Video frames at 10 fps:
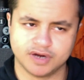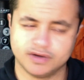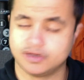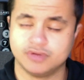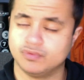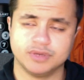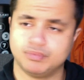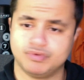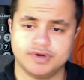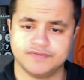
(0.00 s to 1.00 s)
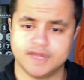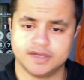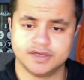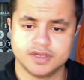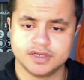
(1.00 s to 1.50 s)
I don't know what the point of that
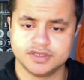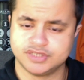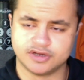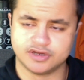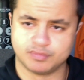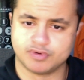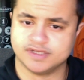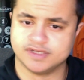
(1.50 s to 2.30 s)
Jake O'Brien